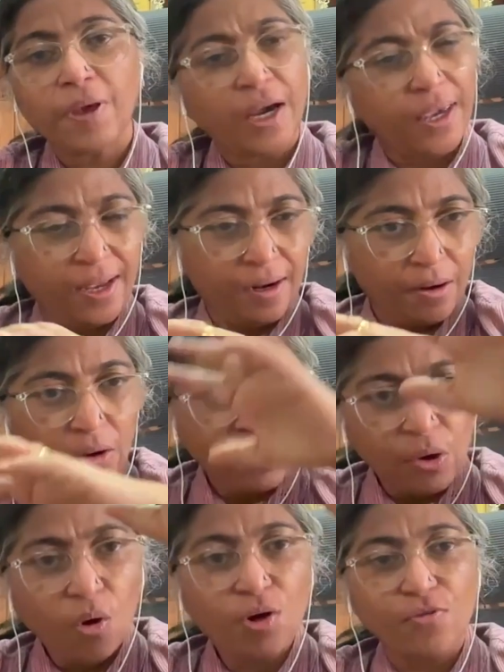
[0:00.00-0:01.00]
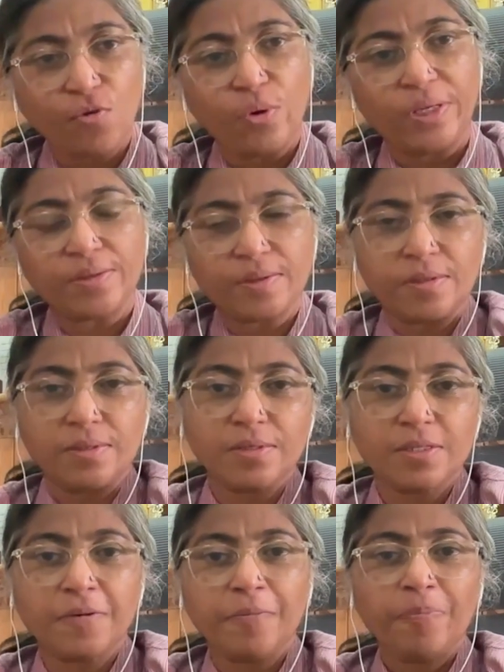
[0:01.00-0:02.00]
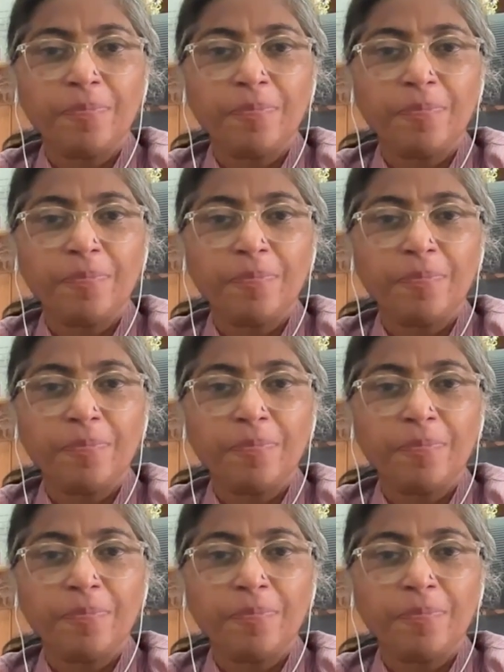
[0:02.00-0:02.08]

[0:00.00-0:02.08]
again a lot of coincidence,